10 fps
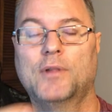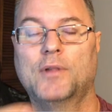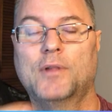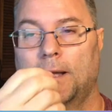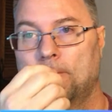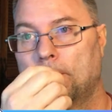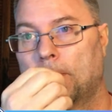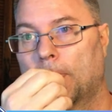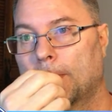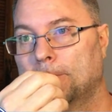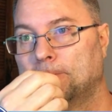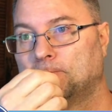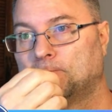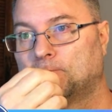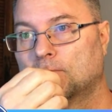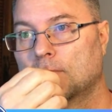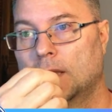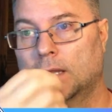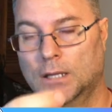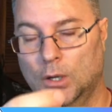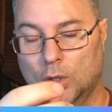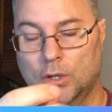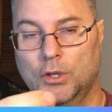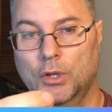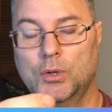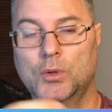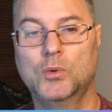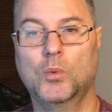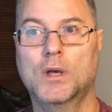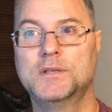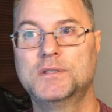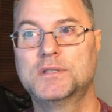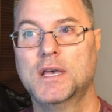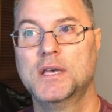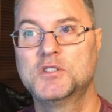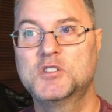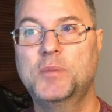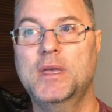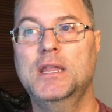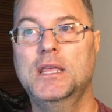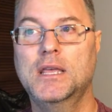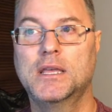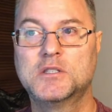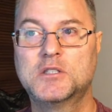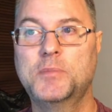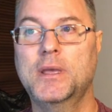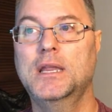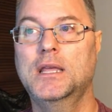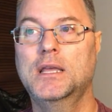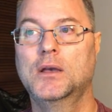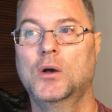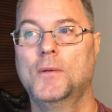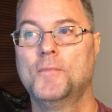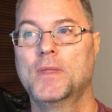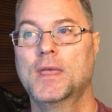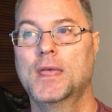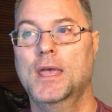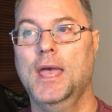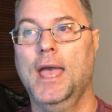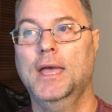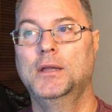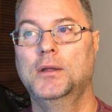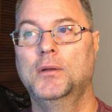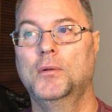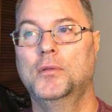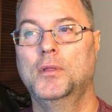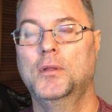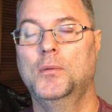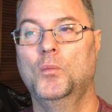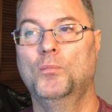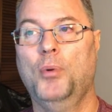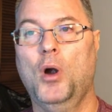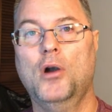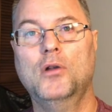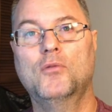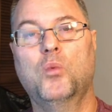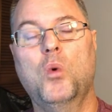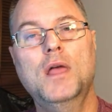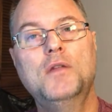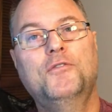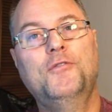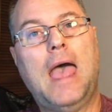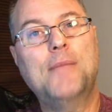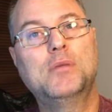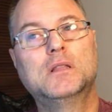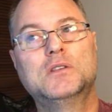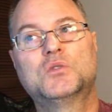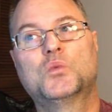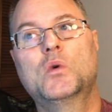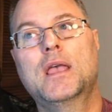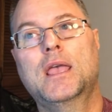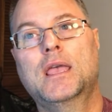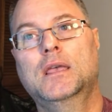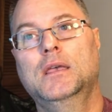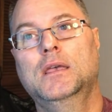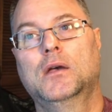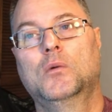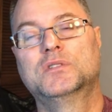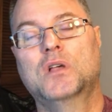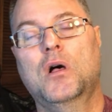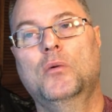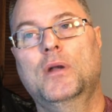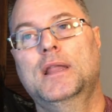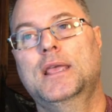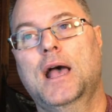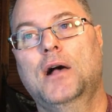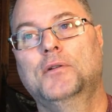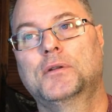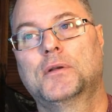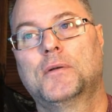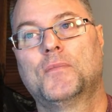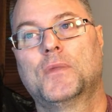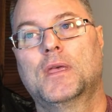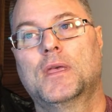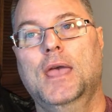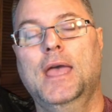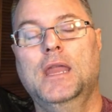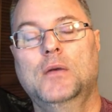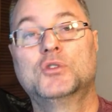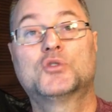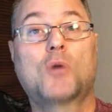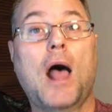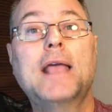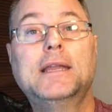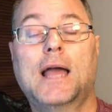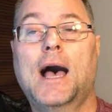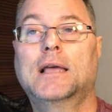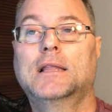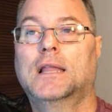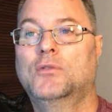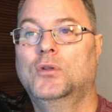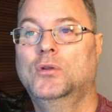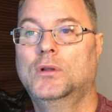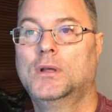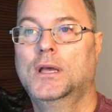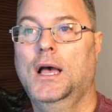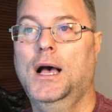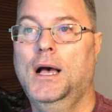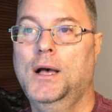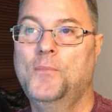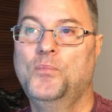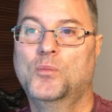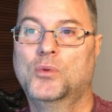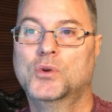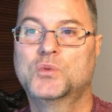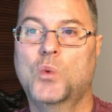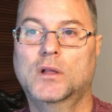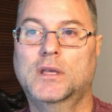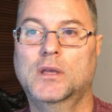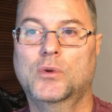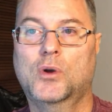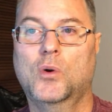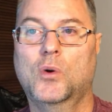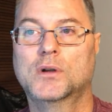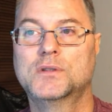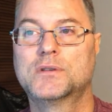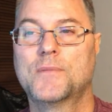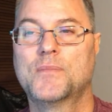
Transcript: The little cocoon was spinning and spinning, and part of one fabulous wing was already out. And it was right at eye level, um, Bruce Waltke records, and his daughter